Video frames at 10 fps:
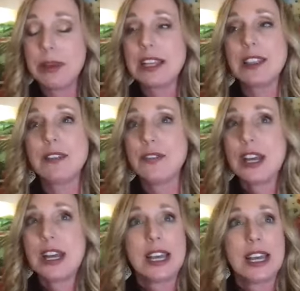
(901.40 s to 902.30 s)
I mean, like the
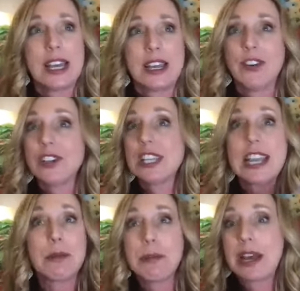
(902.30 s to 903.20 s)
first thing
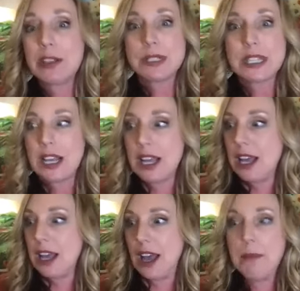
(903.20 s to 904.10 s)
out of my mouth was,
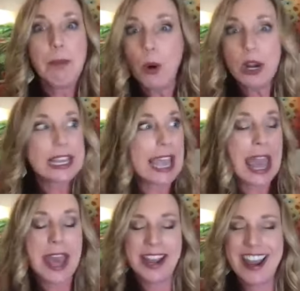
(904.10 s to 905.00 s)
I'm born
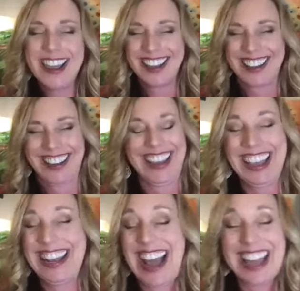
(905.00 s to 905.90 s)
again.
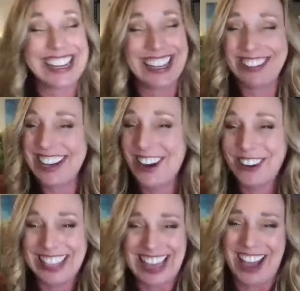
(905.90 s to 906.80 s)
I didn't even know
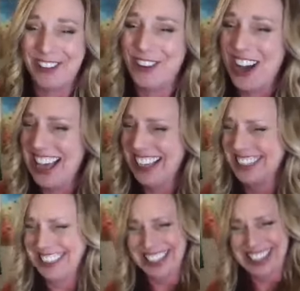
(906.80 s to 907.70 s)
what that
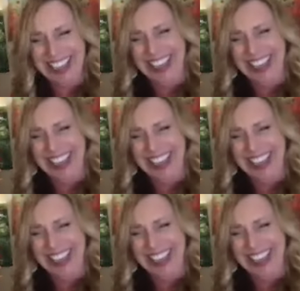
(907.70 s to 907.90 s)
was.